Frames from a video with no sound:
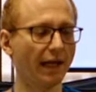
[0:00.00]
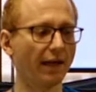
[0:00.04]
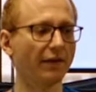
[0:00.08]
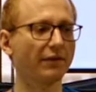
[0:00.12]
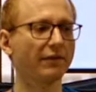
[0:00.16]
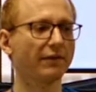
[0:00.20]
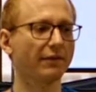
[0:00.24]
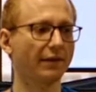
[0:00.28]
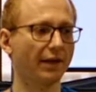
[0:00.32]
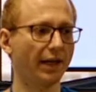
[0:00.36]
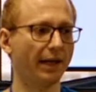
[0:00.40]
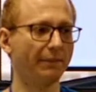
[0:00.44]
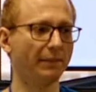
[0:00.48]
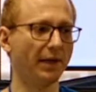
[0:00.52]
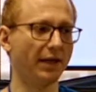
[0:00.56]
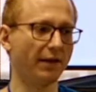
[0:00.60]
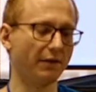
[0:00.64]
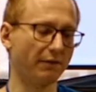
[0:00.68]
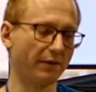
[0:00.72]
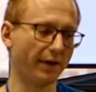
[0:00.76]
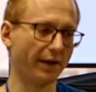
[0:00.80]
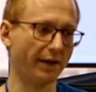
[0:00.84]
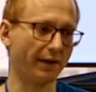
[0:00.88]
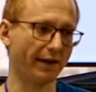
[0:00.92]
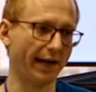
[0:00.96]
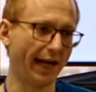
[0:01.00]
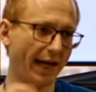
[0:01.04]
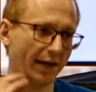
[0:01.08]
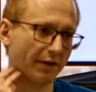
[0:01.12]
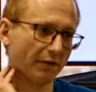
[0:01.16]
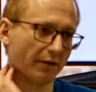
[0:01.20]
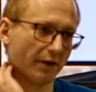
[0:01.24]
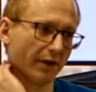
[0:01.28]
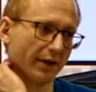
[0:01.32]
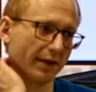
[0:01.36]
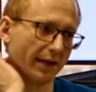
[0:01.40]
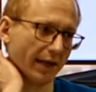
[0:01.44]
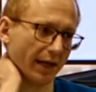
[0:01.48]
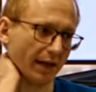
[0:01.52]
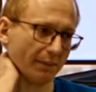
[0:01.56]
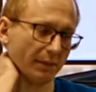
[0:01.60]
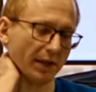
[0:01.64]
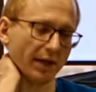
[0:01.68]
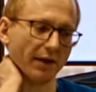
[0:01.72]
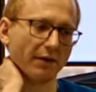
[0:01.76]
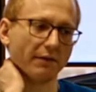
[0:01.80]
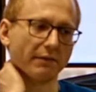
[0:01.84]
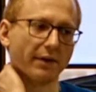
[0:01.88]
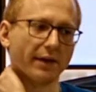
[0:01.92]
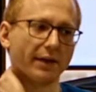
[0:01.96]
yes, I made it run on Android, and I
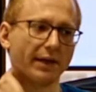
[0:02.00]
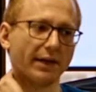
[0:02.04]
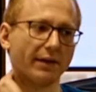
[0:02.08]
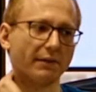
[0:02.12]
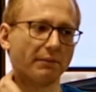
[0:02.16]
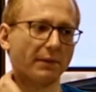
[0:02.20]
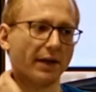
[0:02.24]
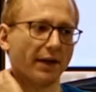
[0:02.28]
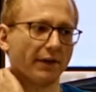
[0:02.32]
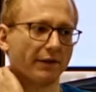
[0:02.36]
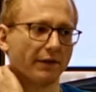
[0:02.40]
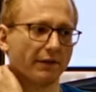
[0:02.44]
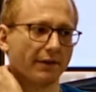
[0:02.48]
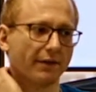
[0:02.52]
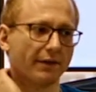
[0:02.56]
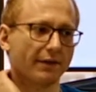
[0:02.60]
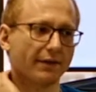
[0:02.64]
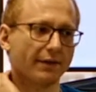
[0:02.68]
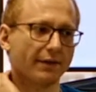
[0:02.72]
made it run in the browser.